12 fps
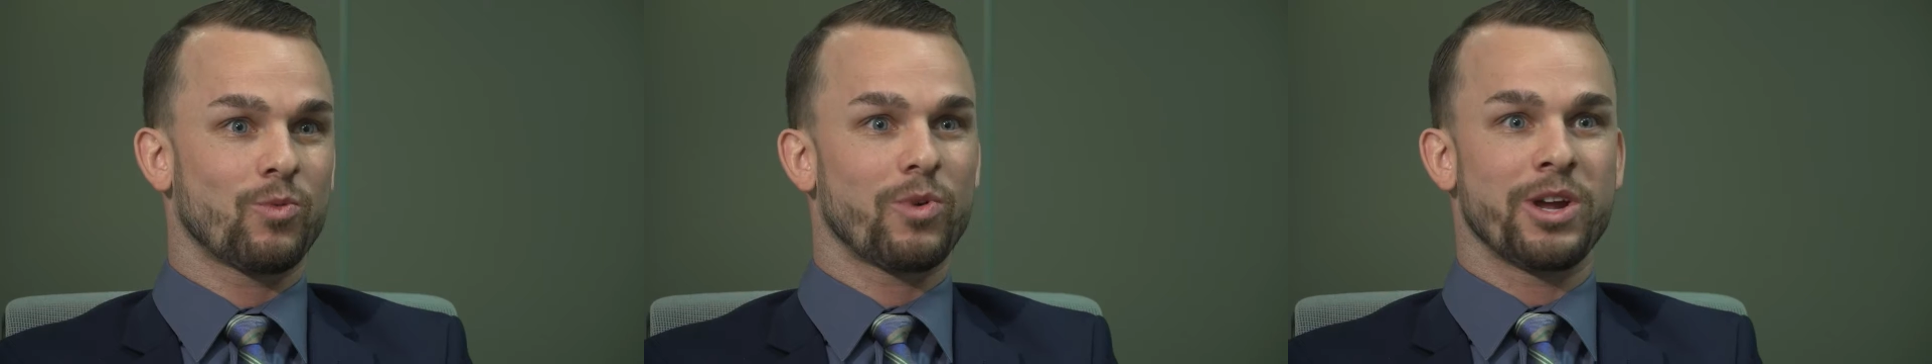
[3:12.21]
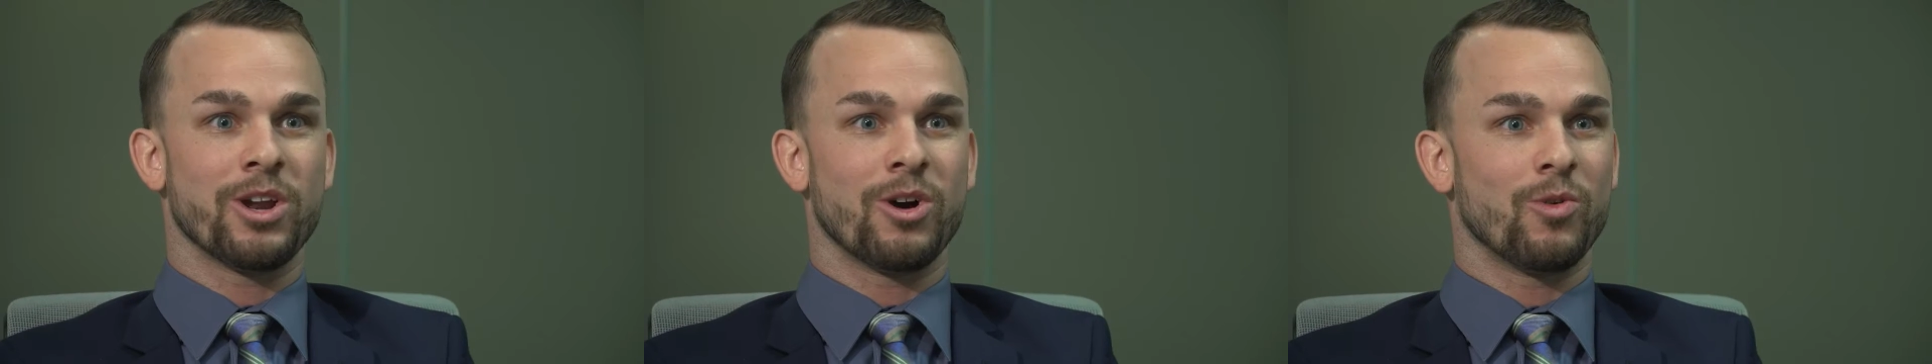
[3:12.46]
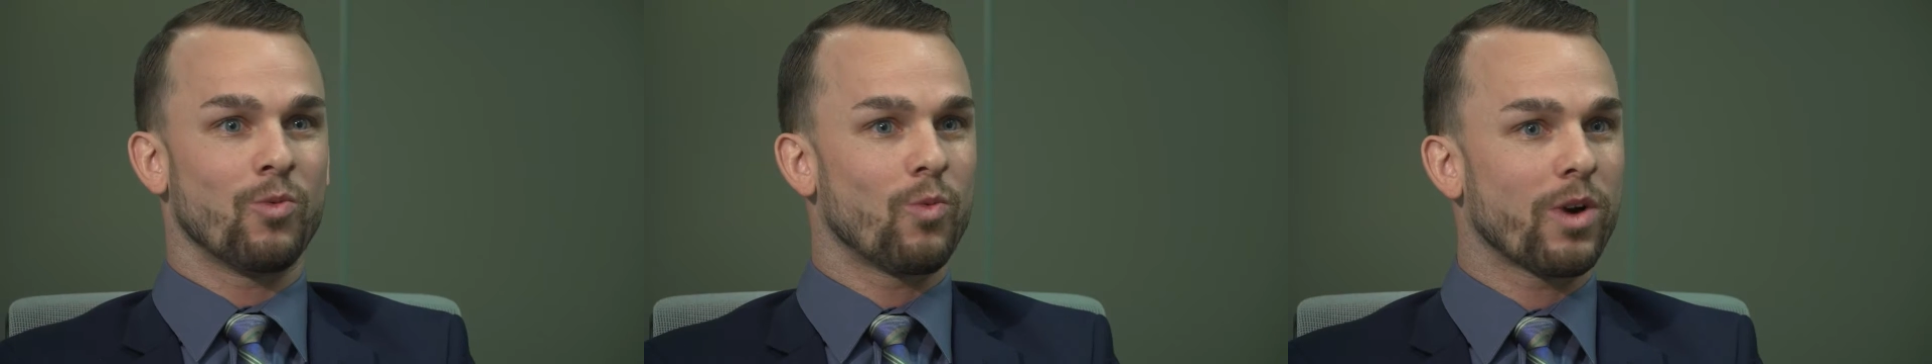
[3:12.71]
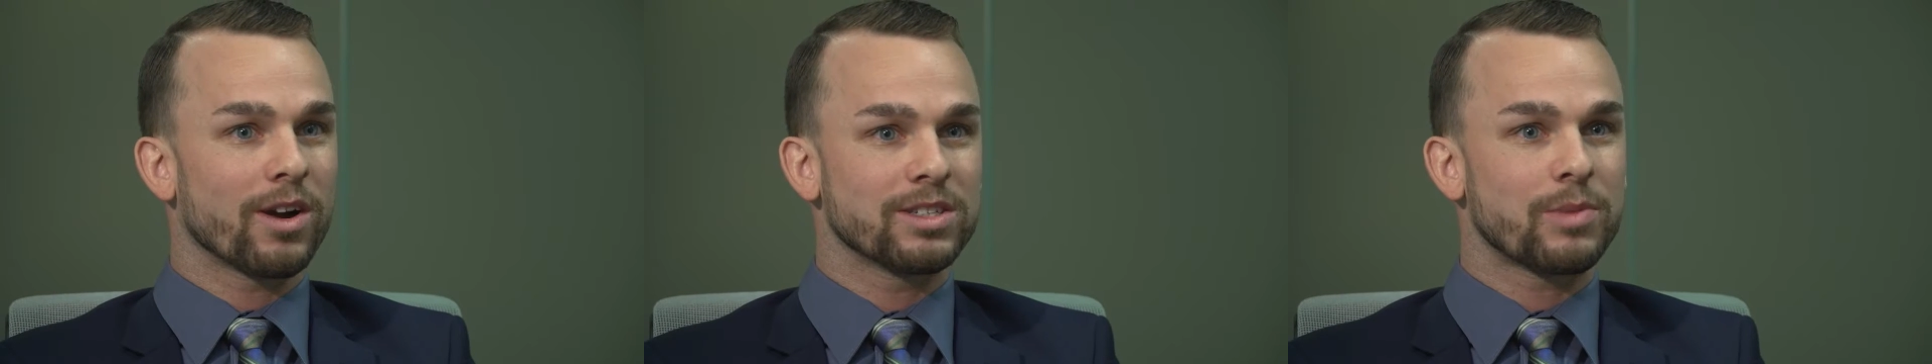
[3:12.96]

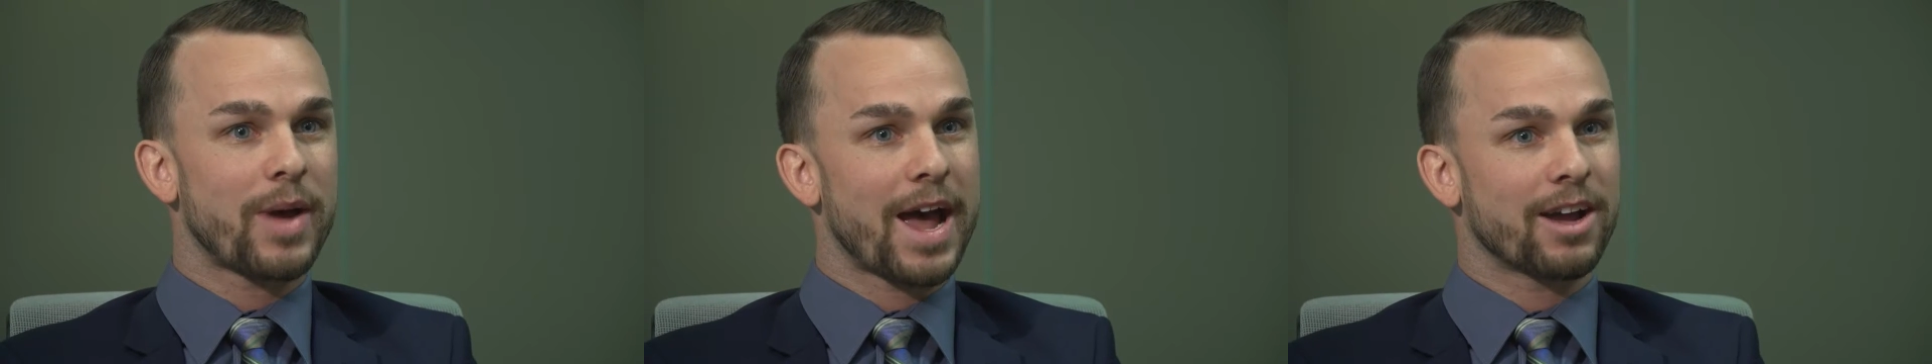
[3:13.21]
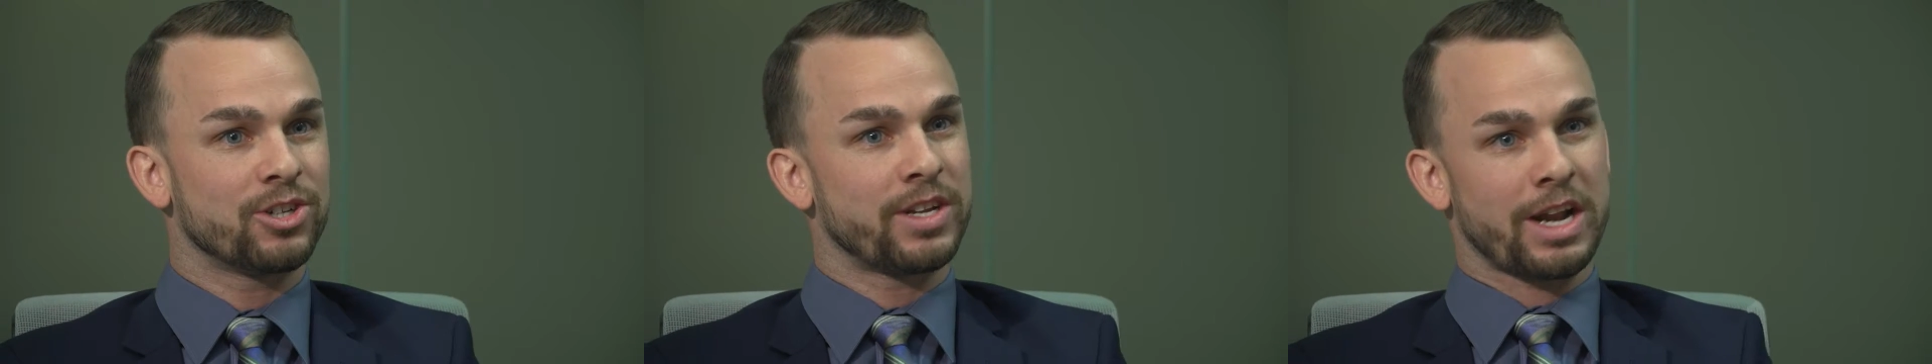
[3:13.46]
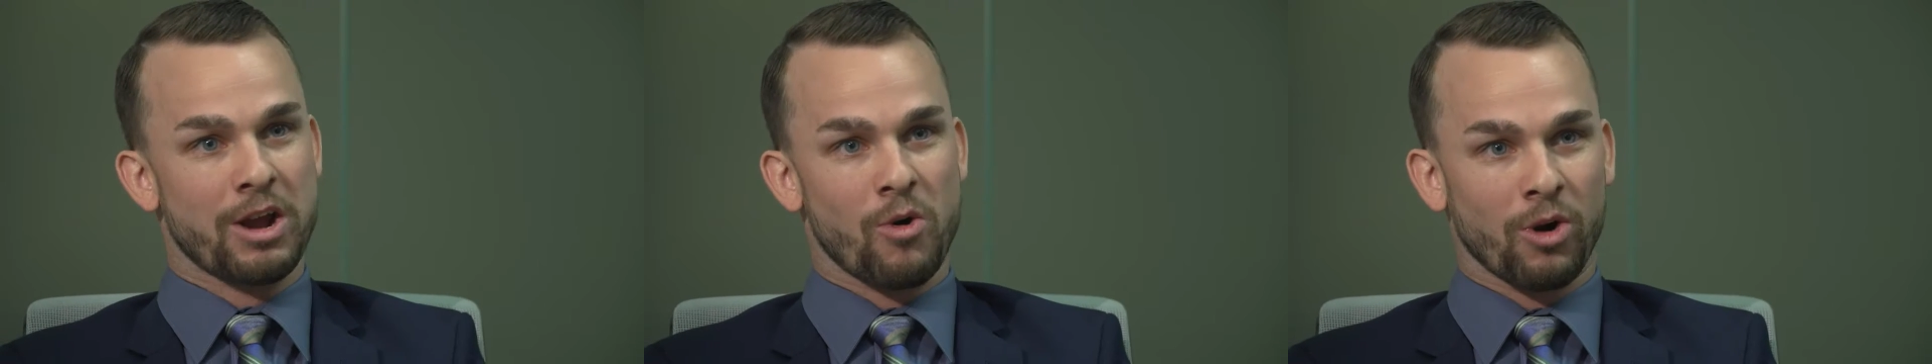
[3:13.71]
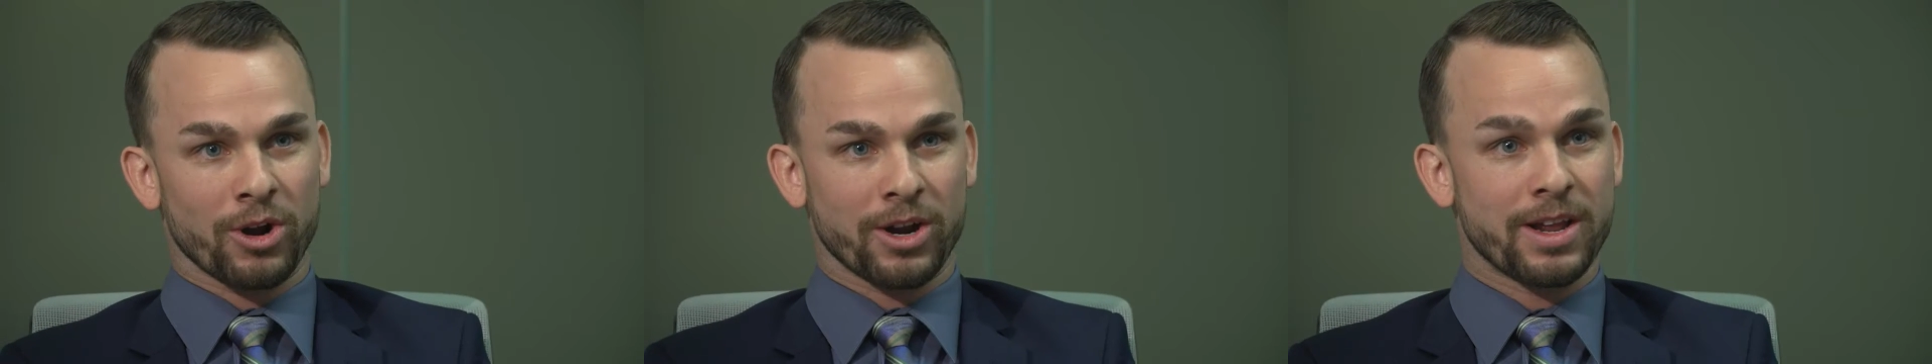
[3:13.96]
where is the package that I
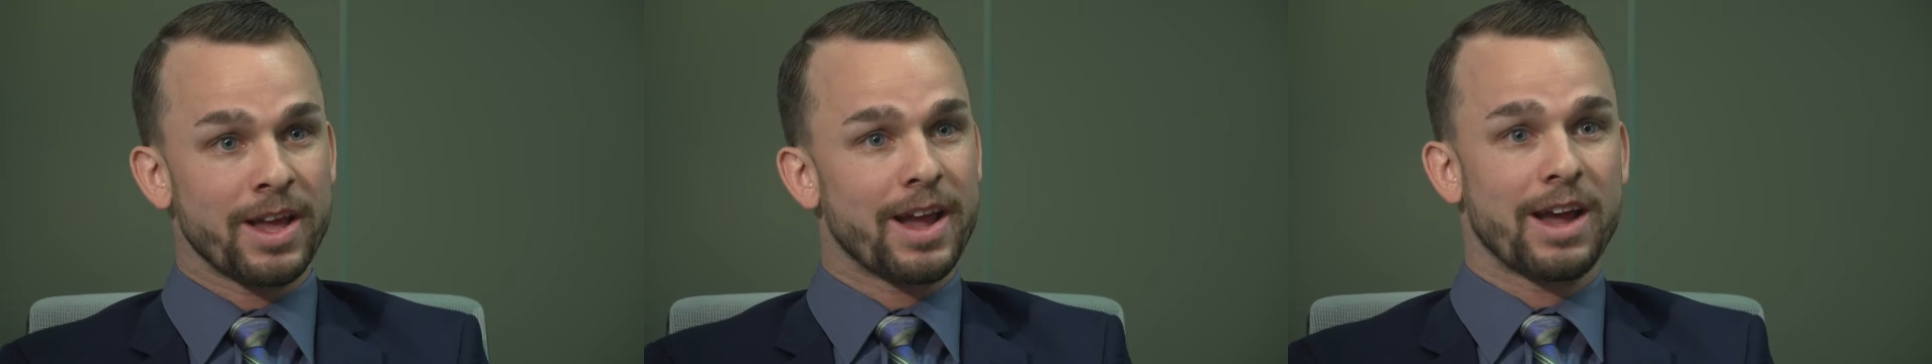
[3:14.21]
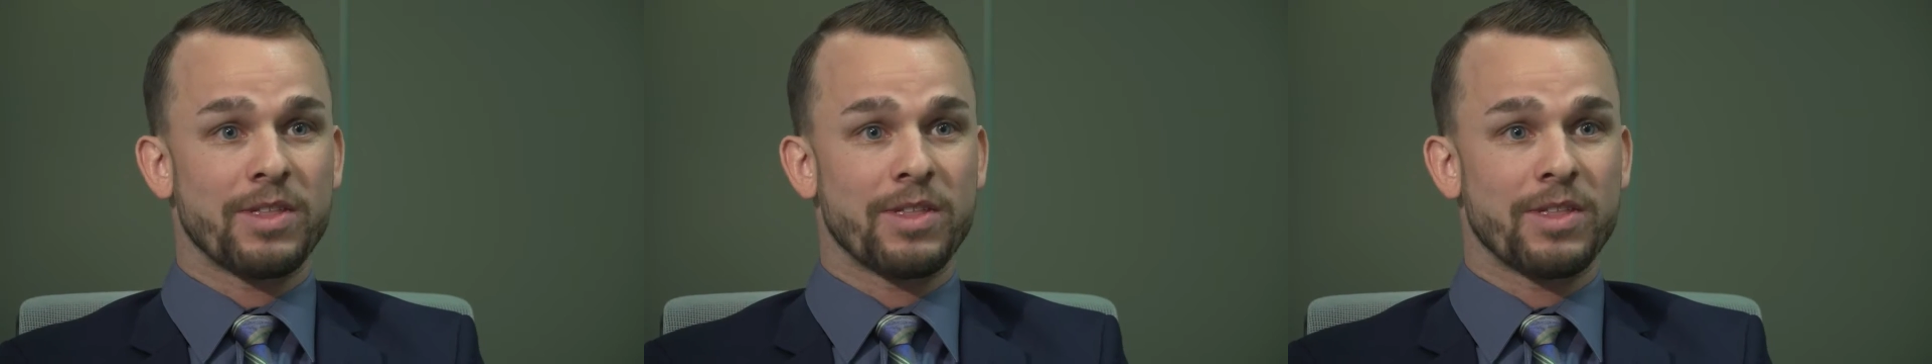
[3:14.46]
ordered?